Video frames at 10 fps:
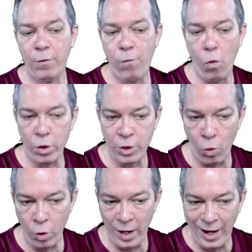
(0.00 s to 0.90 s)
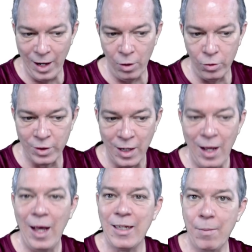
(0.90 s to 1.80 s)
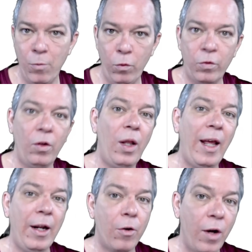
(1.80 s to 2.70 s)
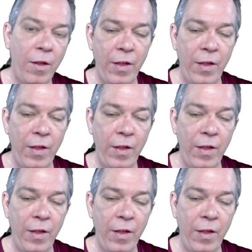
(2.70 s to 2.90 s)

for tornadoes as it moves later in the